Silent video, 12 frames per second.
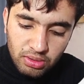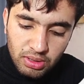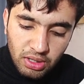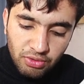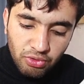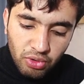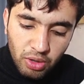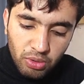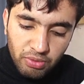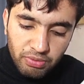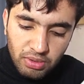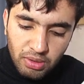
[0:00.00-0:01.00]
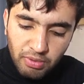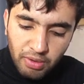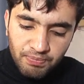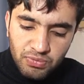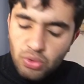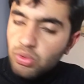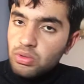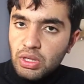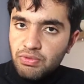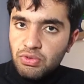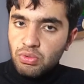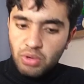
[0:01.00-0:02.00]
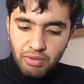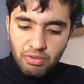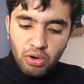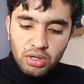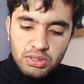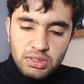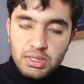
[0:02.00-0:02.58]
34 out of 35. So if you have got